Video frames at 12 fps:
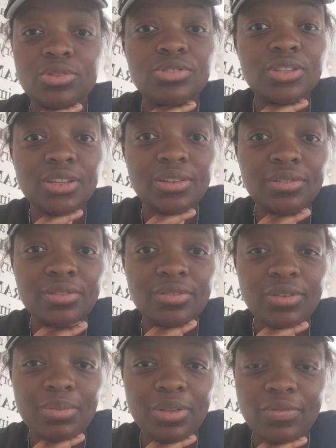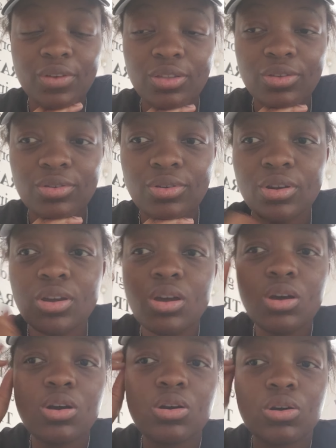mercy from the Father?
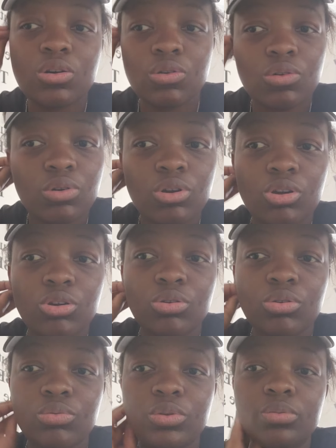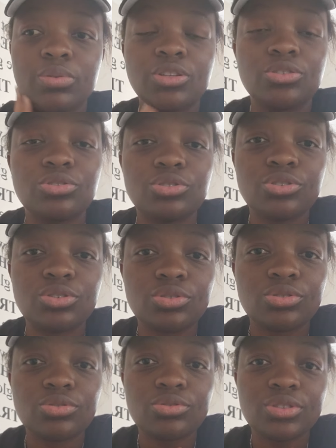Or will we choose
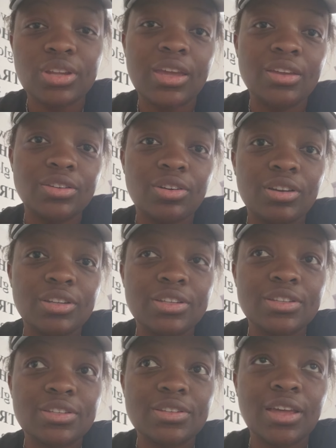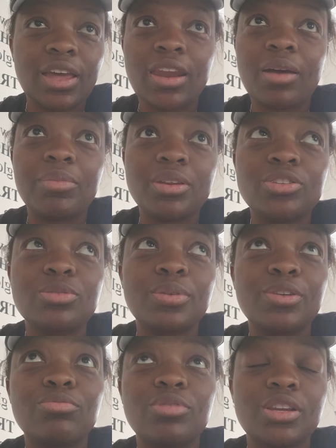to stay in darkness? And I mean, to
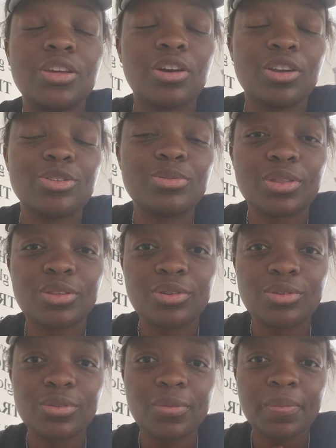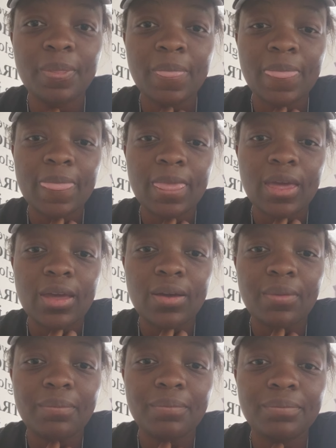be really honest with you,
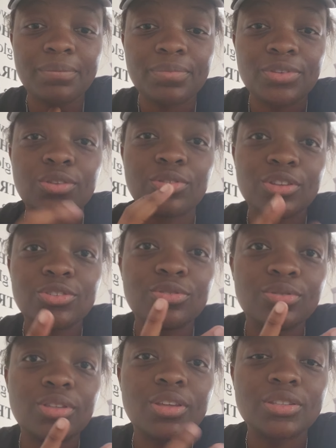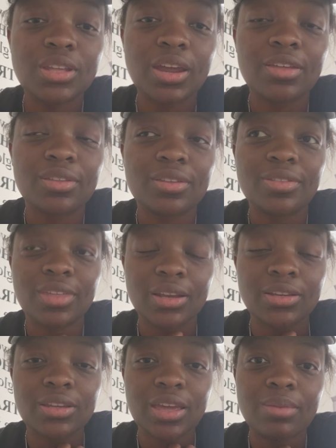um, so these two things that I
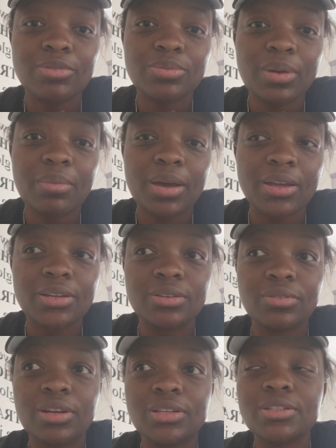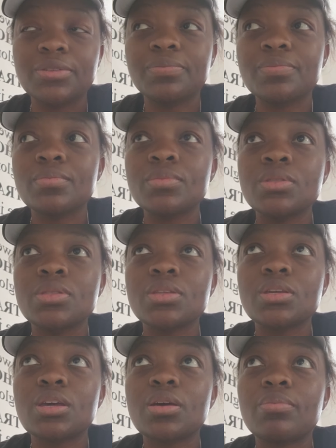that came to my mind, right,
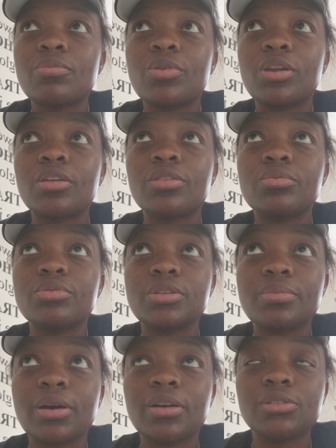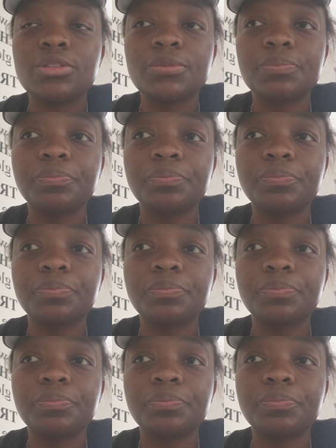um, when I thought about